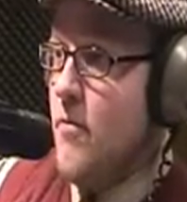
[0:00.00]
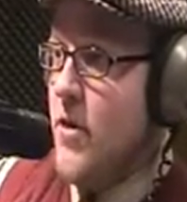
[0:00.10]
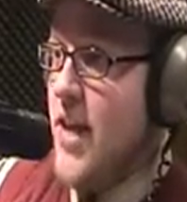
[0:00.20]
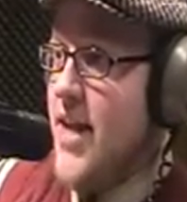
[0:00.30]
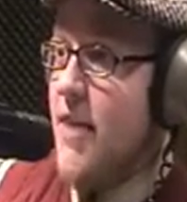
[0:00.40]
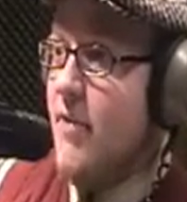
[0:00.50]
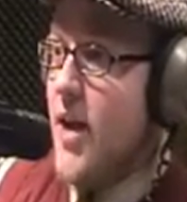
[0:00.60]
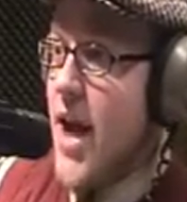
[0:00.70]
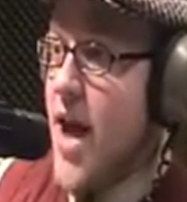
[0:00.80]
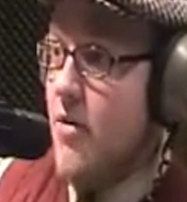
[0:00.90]
But they
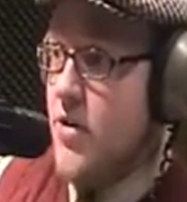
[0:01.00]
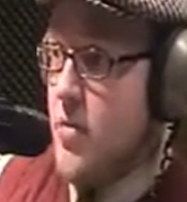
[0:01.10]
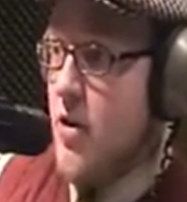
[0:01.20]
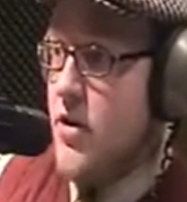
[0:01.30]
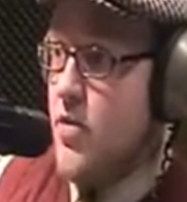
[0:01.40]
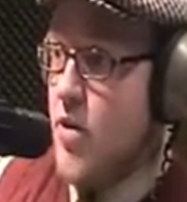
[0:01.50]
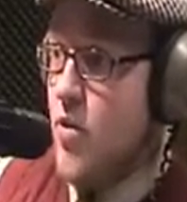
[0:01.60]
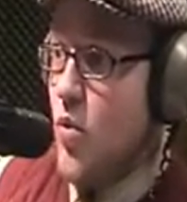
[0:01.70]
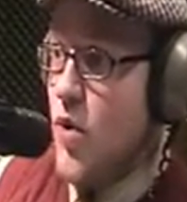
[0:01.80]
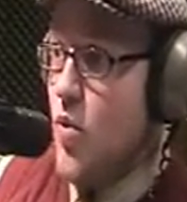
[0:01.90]
definitely had sparks with
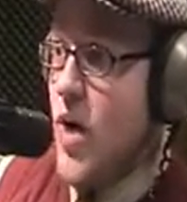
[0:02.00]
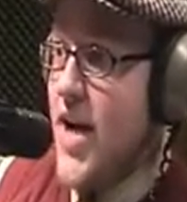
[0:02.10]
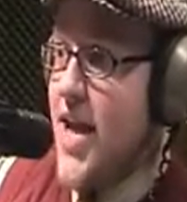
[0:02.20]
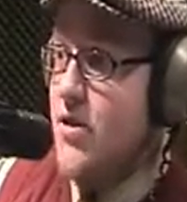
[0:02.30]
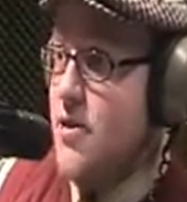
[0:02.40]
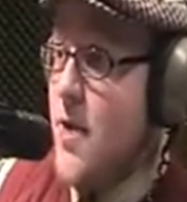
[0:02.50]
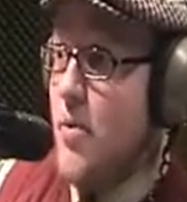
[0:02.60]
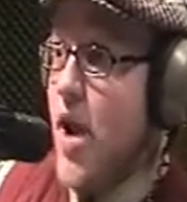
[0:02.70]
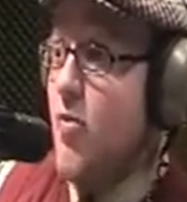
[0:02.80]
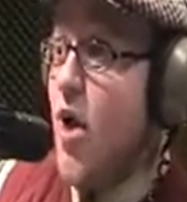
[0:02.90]
the white nationalist
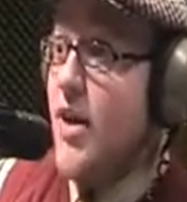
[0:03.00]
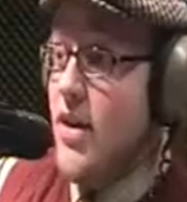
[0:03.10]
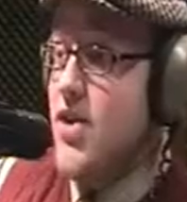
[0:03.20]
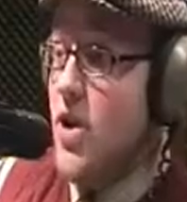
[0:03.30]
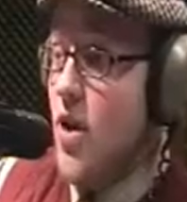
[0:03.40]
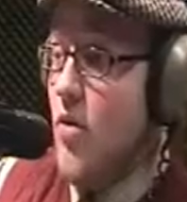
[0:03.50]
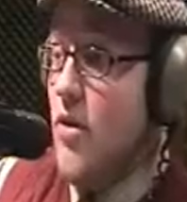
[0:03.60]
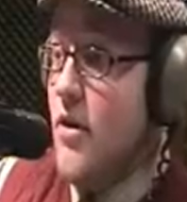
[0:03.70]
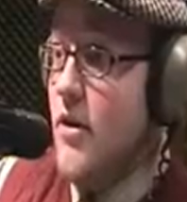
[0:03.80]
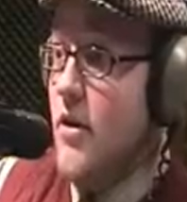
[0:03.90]
paper, and rightly so.
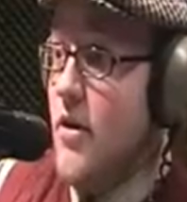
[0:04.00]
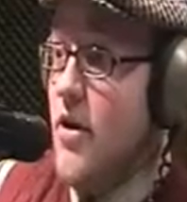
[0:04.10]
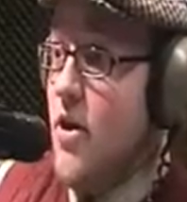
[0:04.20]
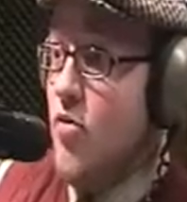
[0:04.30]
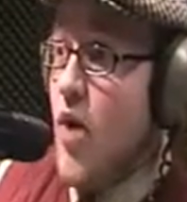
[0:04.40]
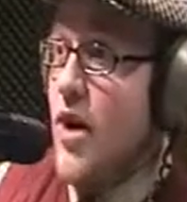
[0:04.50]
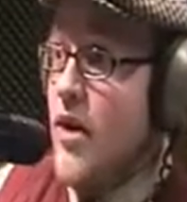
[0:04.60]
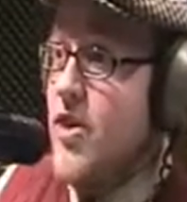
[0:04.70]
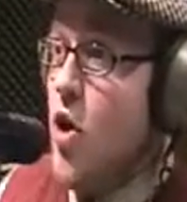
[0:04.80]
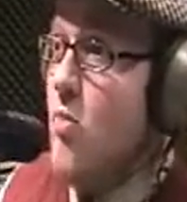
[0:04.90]

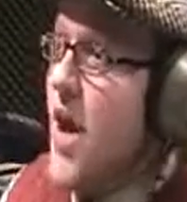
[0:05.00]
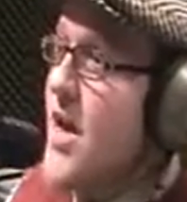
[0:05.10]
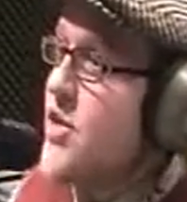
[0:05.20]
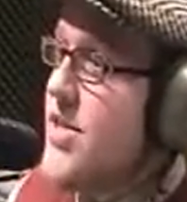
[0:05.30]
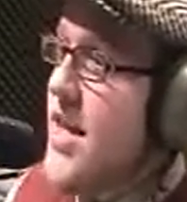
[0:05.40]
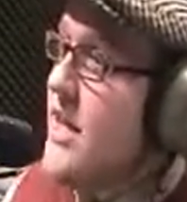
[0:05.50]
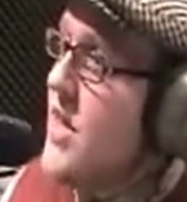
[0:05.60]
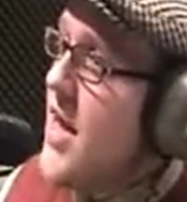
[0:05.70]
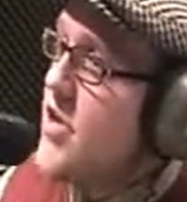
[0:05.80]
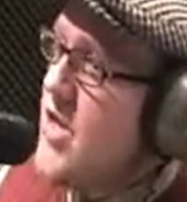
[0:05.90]
Rightly so. But I just think
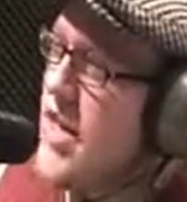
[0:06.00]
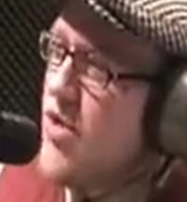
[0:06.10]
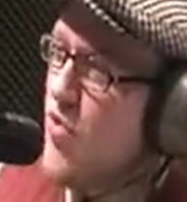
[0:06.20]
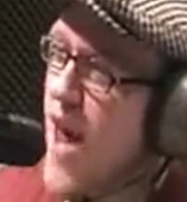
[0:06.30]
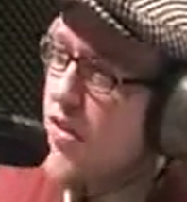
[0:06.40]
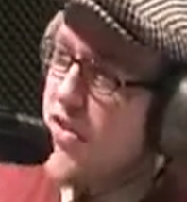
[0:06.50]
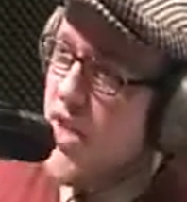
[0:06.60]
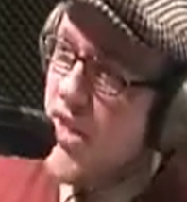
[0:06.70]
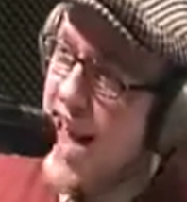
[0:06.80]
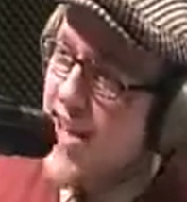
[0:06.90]
it's rather
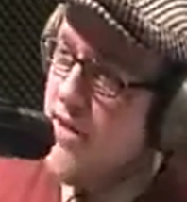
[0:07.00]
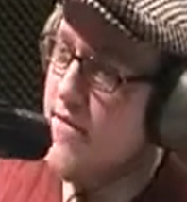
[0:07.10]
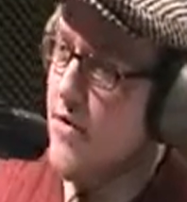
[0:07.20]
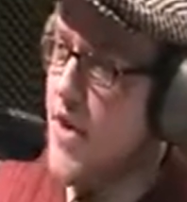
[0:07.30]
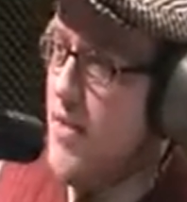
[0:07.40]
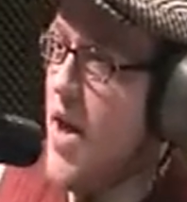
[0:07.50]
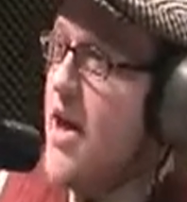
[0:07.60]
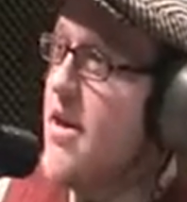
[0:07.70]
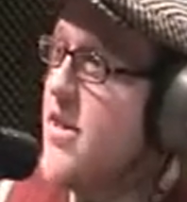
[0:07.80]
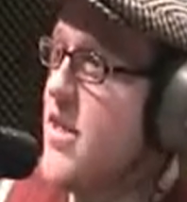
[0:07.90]
selective for them
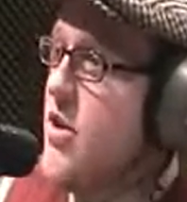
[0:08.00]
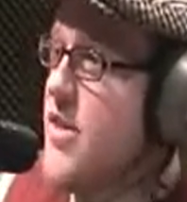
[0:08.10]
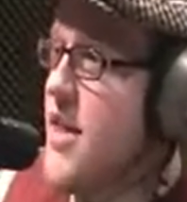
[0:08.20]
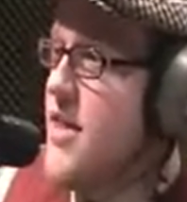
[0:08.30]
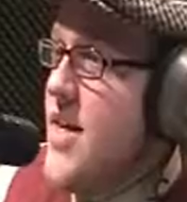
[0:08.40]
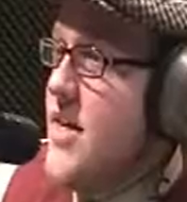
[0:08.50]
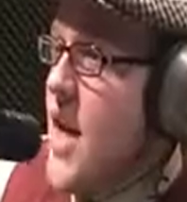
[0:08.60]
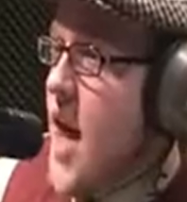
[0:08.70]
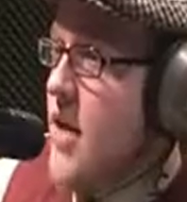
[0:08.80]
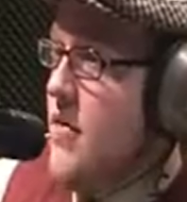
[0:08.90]
to sit there and say this
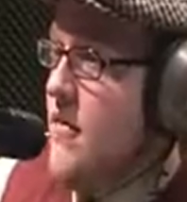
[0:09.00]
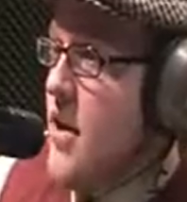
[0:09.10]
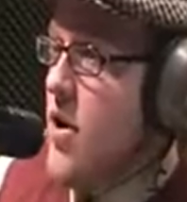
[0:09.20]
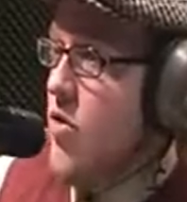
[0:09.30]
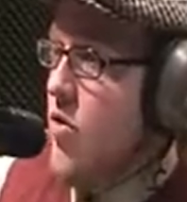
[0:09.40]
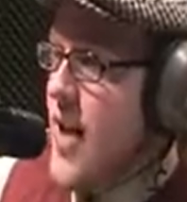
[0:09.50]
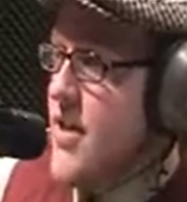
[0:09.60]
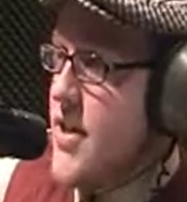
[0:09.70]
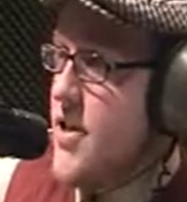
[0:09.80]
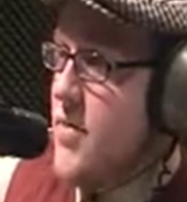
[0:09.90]
kind of
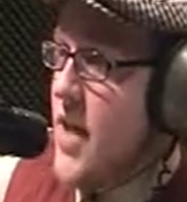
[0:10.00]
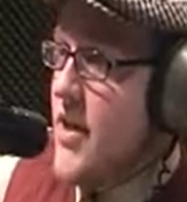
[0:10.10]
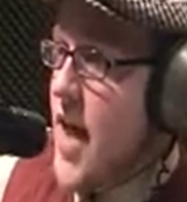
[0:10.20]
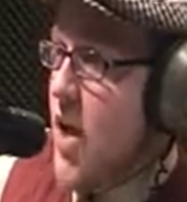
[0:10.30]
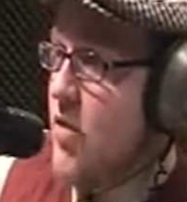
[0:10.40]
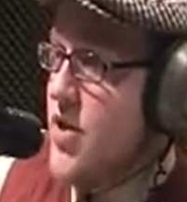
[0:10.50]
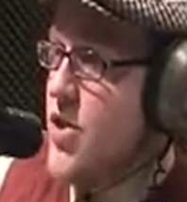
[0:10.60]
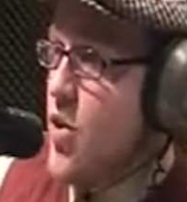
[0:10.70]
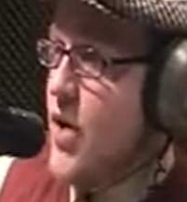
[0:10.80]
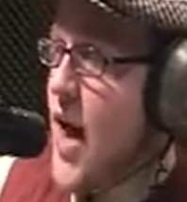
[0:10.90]
racism and intolerance
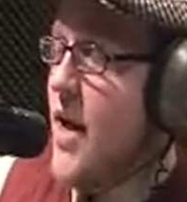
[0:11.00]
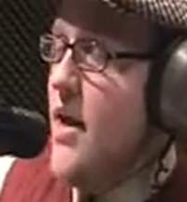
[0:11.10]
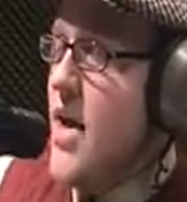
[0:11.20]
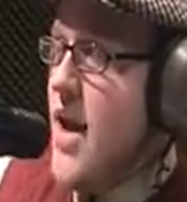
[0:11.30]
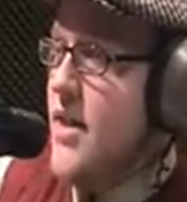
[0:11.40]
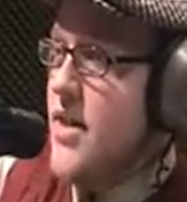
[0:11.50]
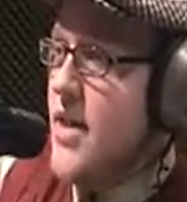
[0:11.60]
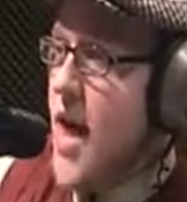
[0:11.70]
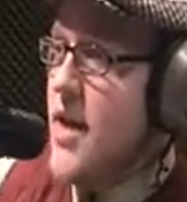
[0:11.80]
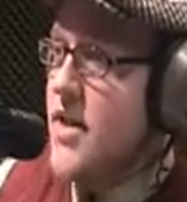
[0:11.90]
is okay, and
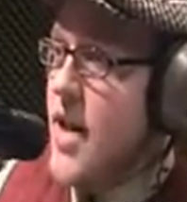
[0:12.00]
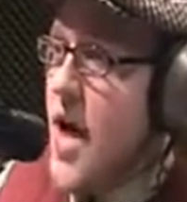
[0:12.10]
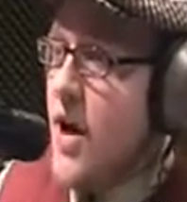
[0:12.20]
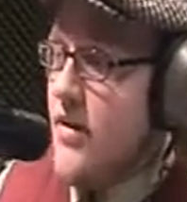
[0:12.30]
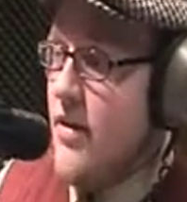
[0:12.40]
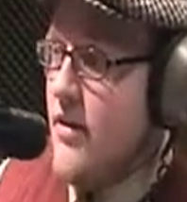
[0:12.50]
this kind's not.